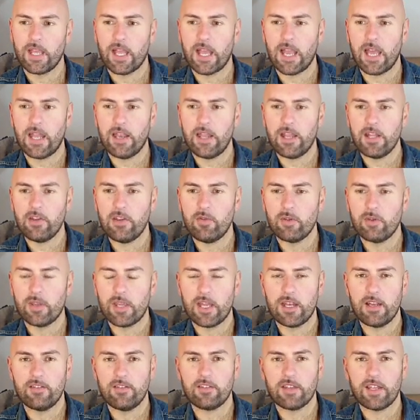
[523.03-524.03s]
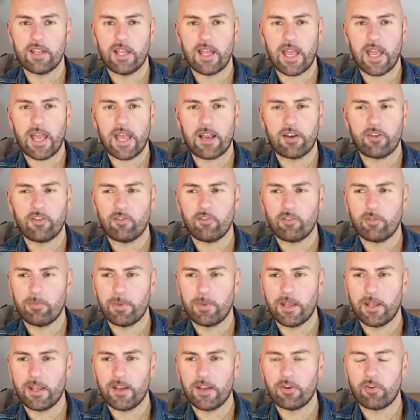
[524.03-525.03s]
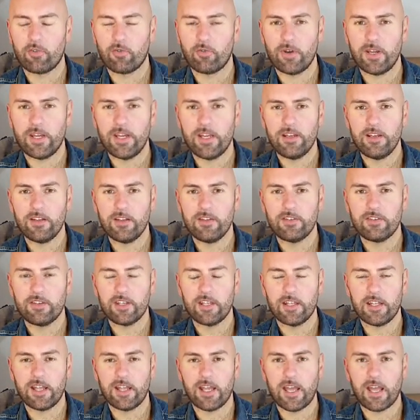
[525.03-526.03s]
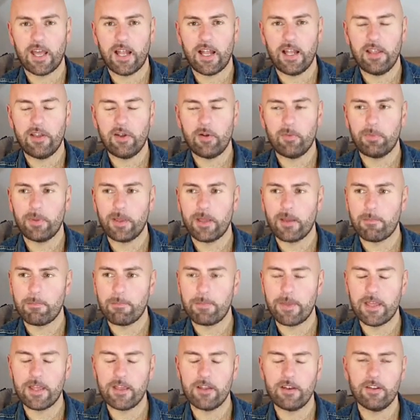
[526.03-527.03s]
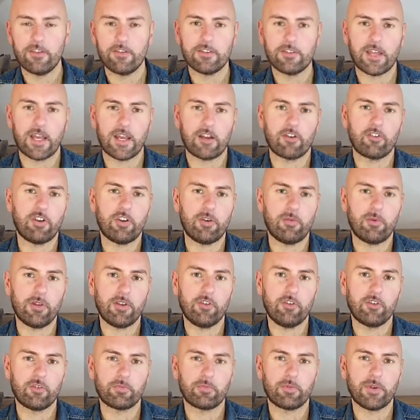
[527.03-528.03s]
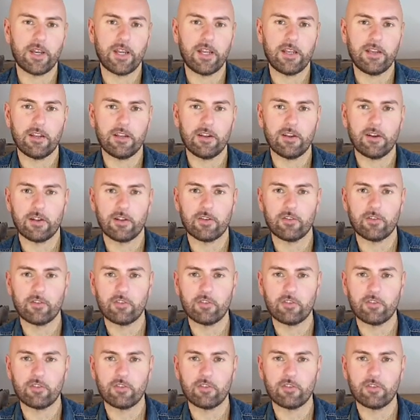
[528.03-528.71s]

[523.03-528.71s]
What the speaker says: and then you get this extra bit of greenness in there, a little bit of bitterness actually when you sprayed it on.